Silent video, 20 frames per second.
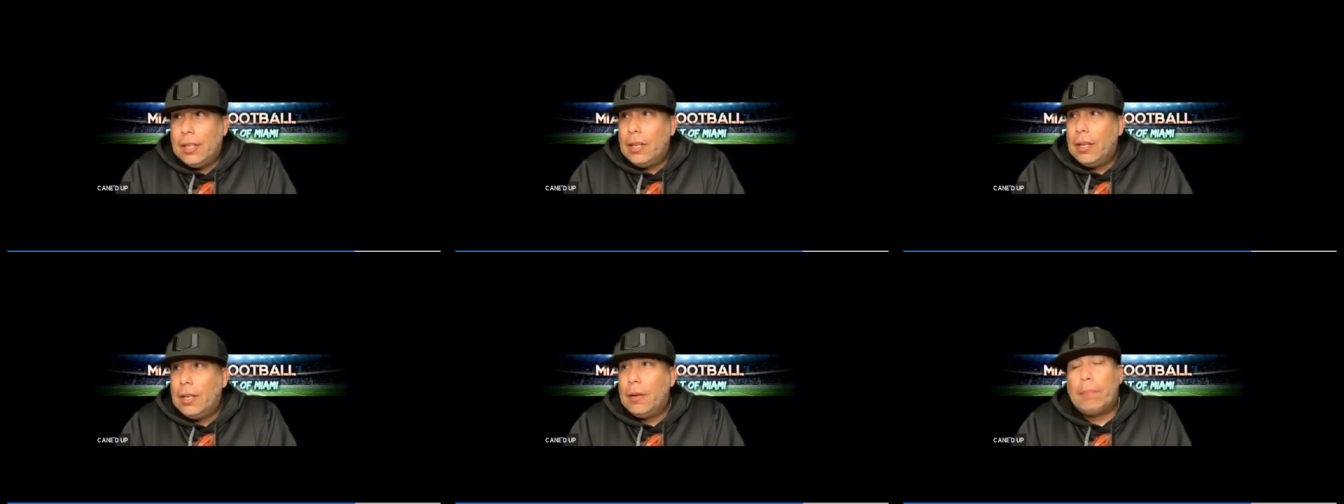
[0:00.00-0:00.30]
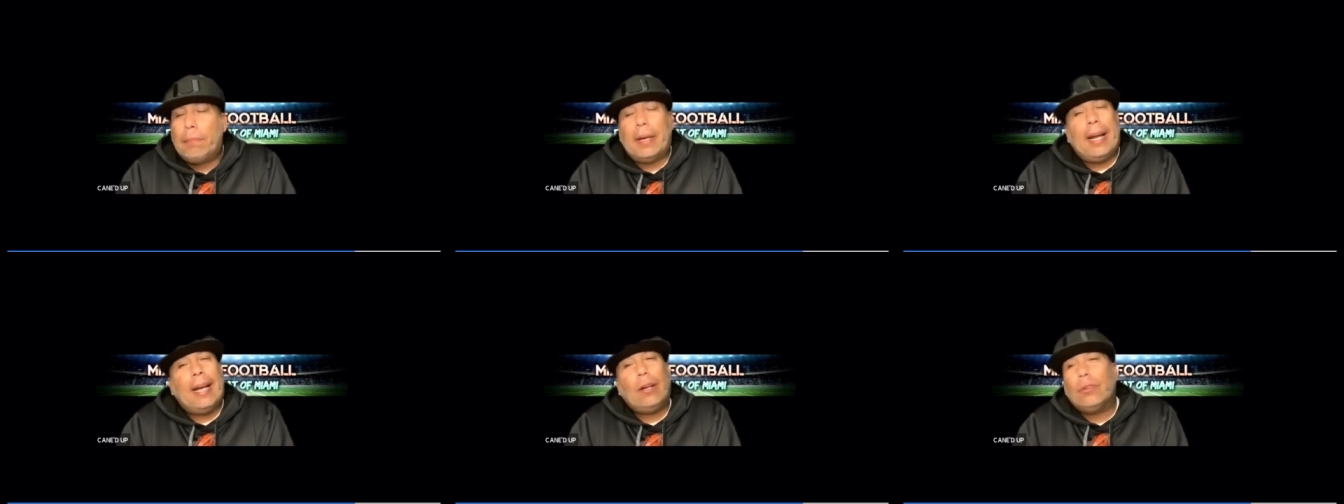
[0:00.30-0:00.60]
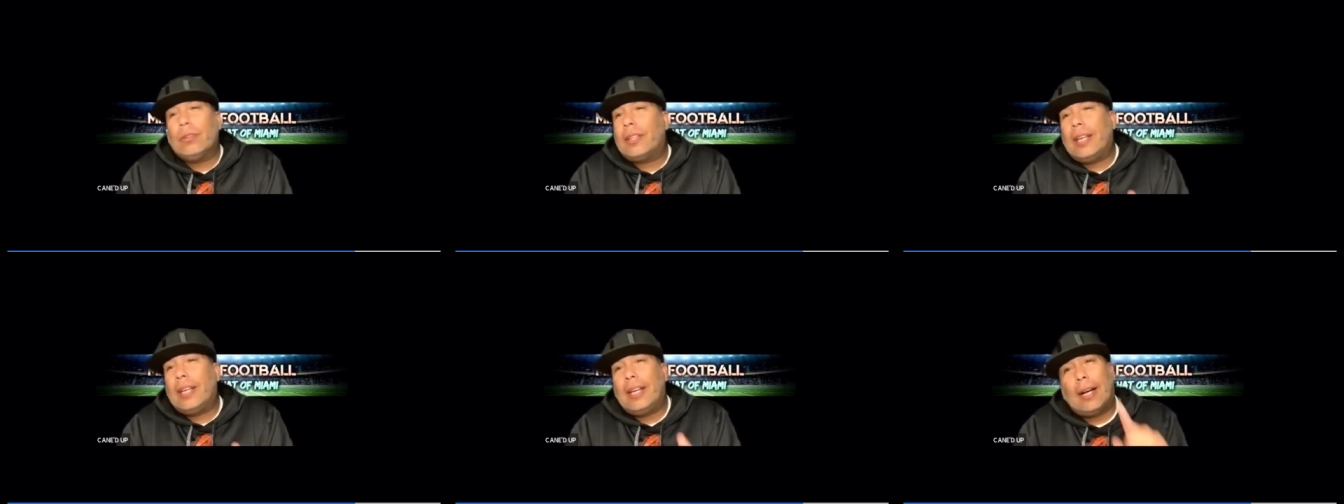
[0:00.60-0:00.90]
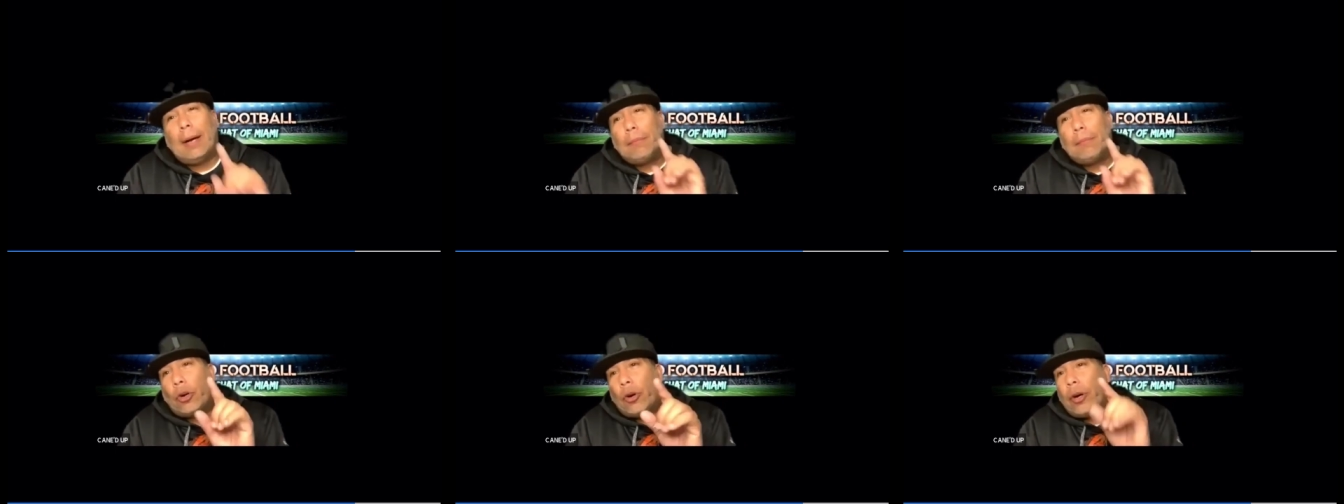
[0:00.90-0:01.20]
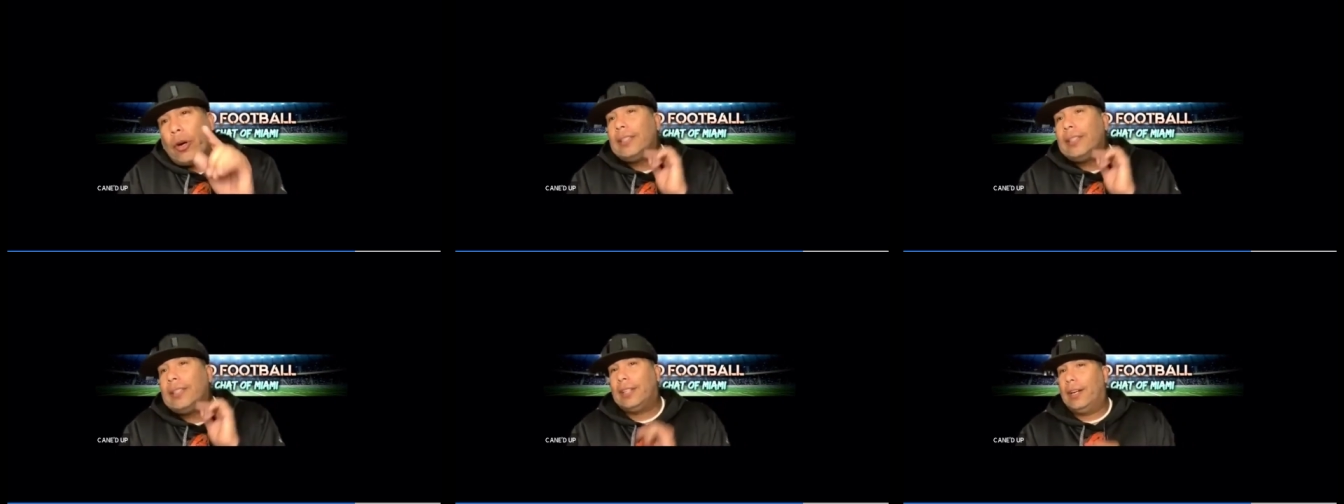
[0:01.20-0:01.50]
But I don't think I'm
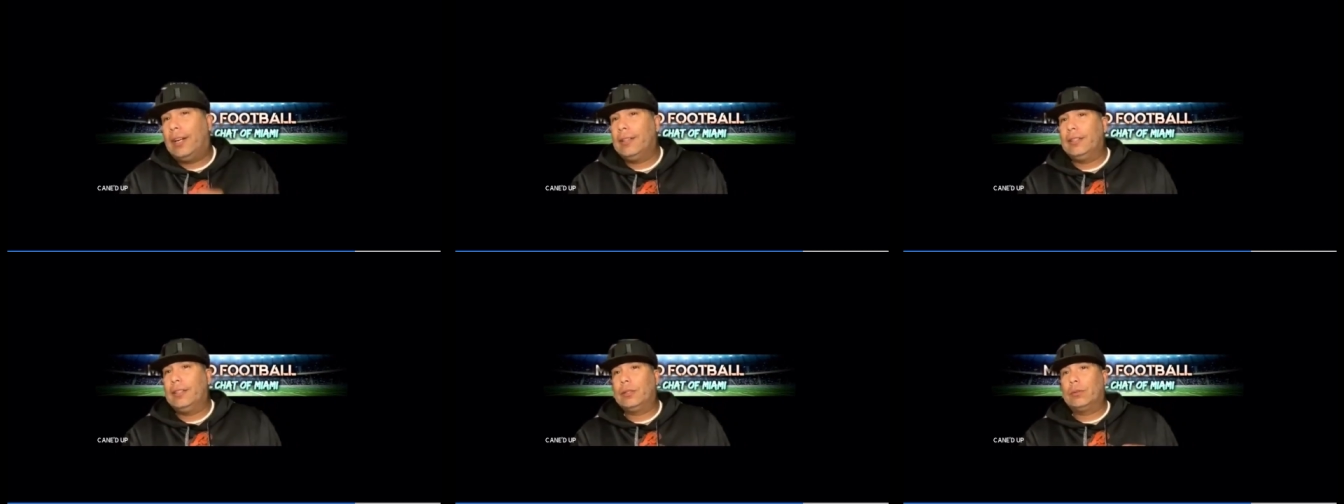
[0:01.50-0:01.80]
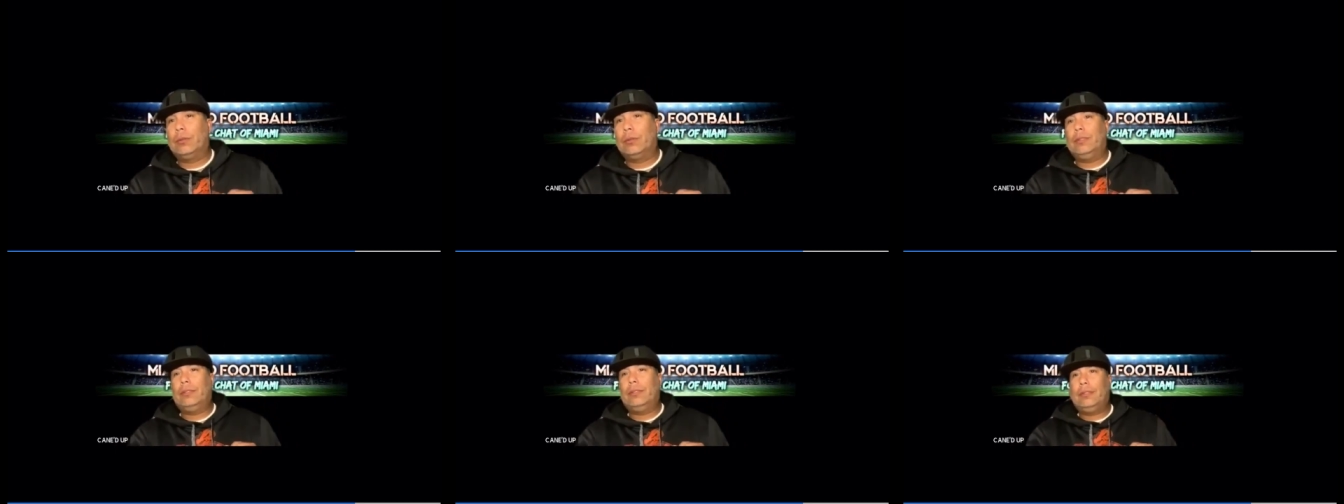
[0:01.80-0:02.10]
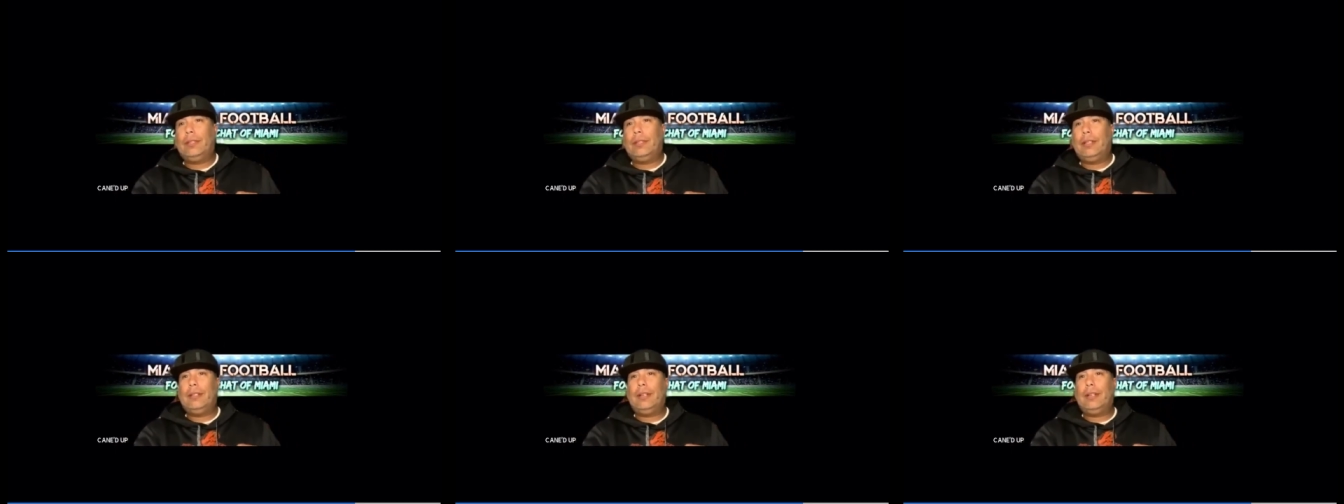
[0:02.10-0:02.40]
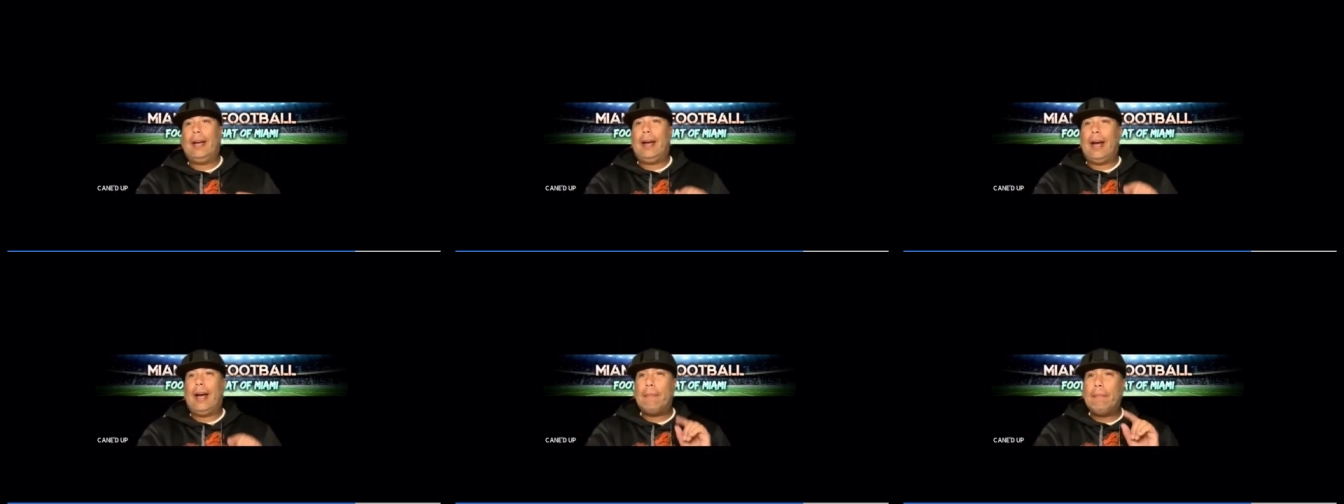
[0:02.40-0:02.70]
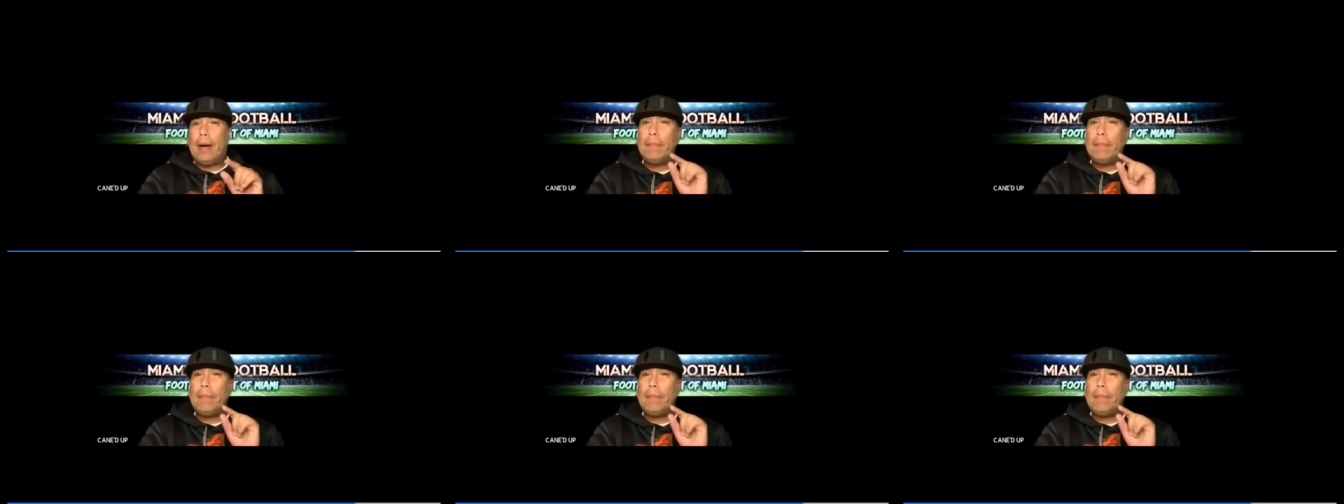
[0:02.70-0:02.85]
crazy on this one. I, I might be a